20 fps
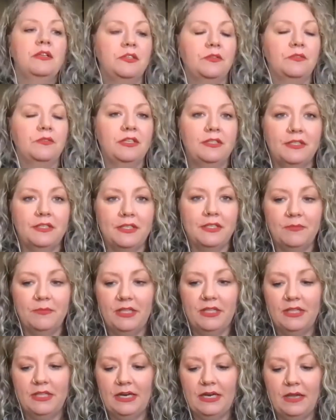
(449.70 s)
So this is
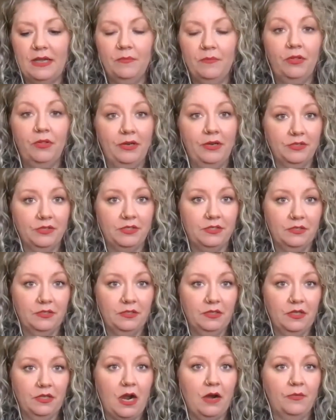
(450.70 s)
something that employers
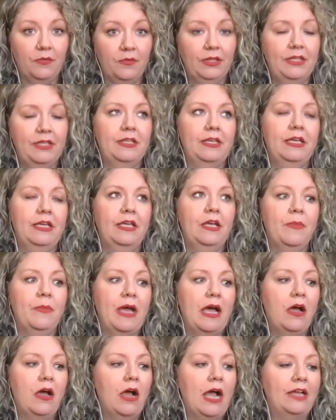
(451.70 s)
are really thinking
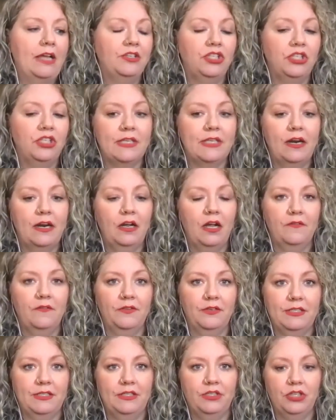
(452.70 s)
about. I just had a
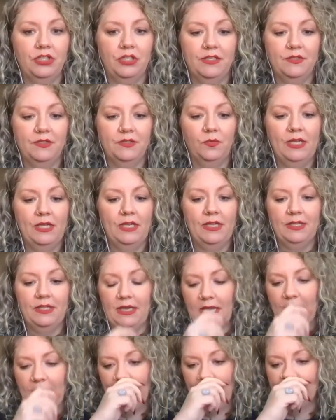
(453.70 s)
conversation this week.
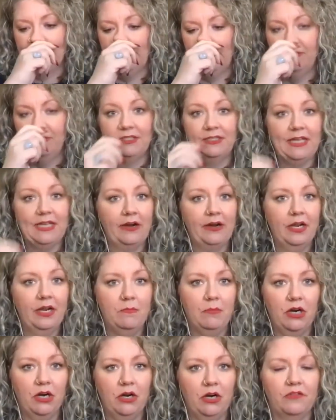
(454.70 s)
His name is
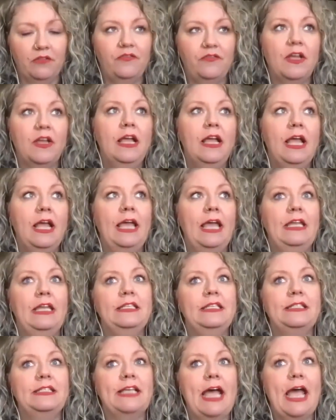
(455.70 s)
Darren Murph, and
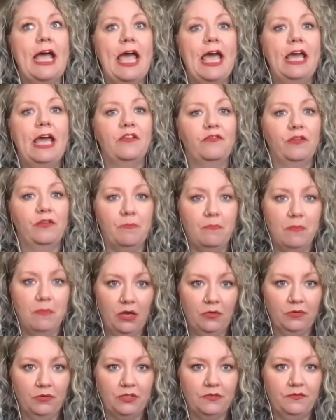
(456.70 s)
he's the head of
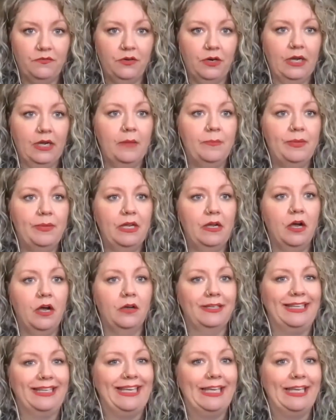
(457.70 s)
remote for a company called